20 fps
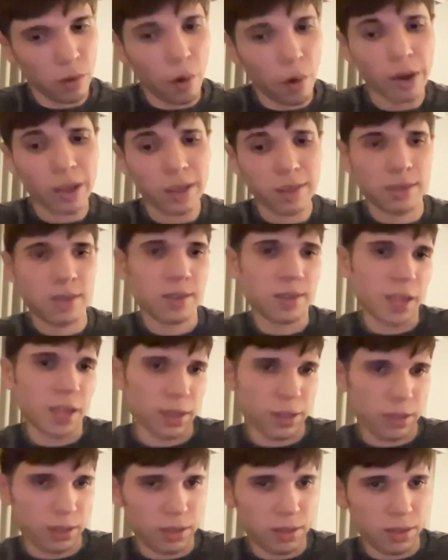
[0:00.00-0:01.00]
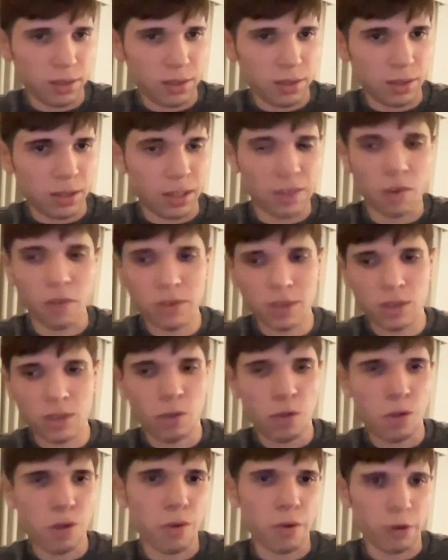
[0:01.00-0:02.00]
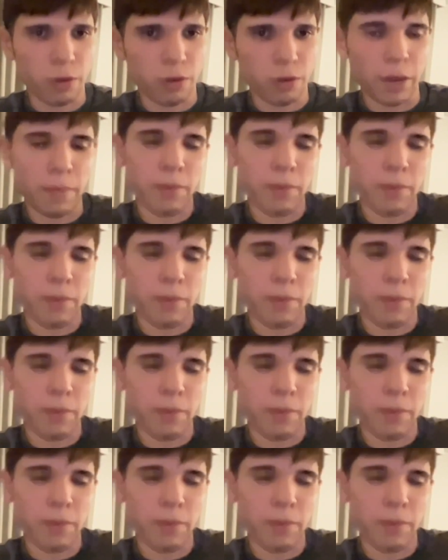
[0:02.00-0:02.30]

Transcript: ARC is the second. Like there is no third.